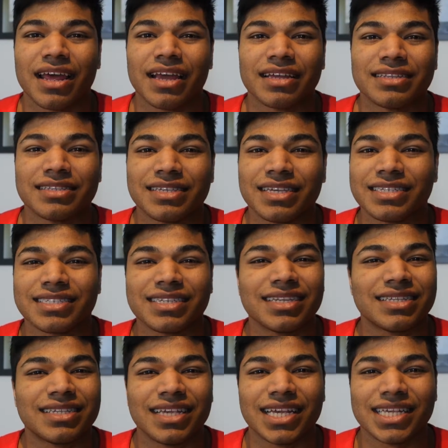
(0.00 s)

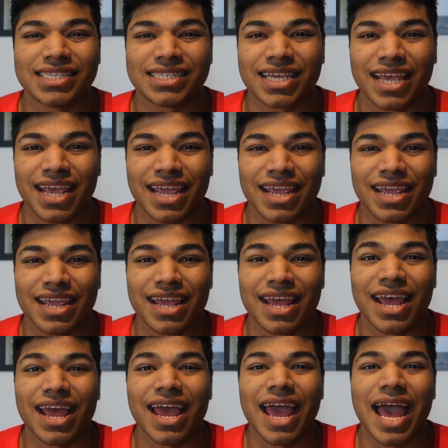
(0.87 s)
Consistency is
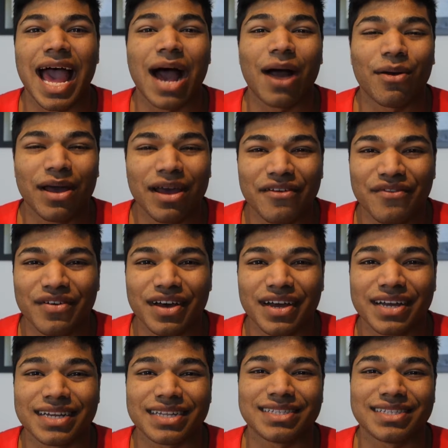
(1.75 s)
key. However,